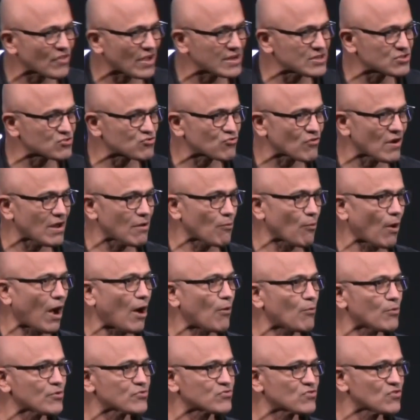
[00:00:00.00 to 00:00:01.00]
I trained?
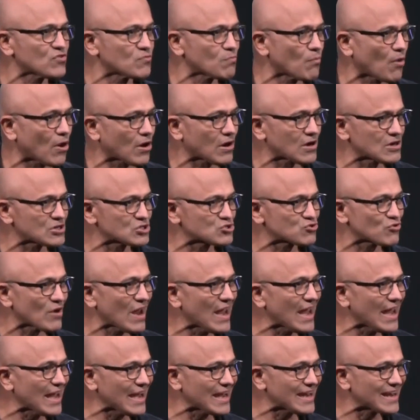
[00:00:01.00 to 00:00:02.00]
How was this model
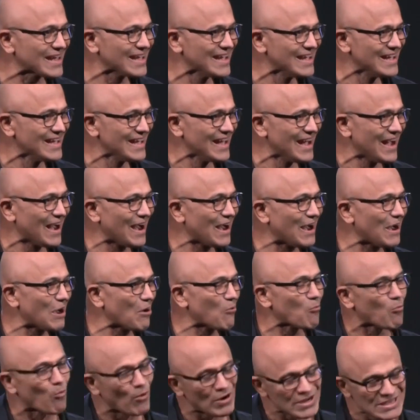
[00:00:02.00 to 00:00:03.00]
trained?
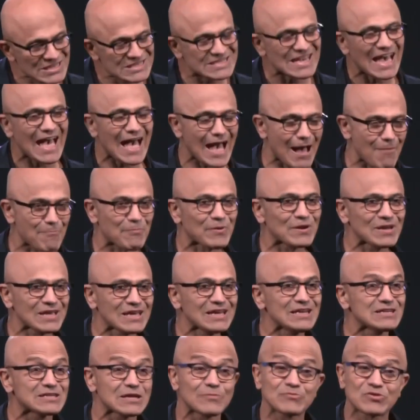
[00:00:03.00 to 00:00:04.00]
What is happening
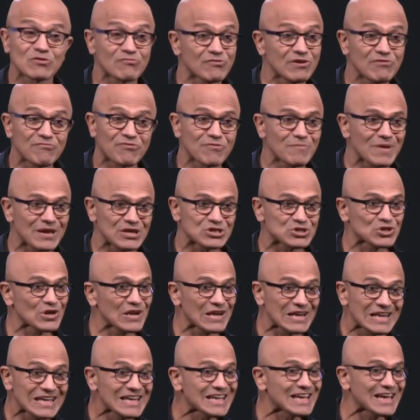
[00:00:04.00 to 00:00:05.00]
in terms of
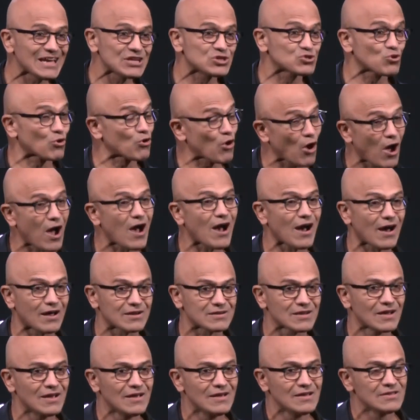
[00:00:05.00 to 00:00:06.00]
information leakage or not?
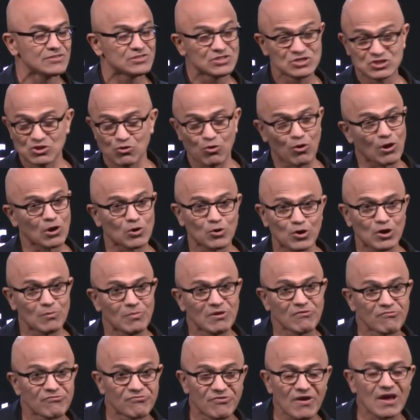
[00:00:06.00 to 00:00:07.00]
These are all going to
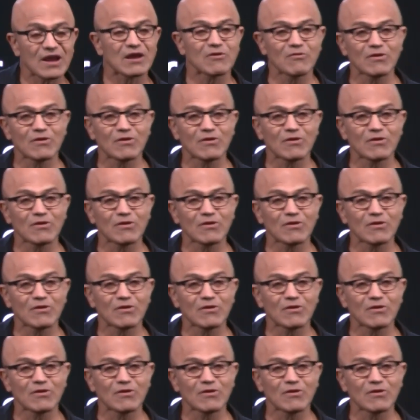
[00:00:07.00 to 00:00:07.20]
be very,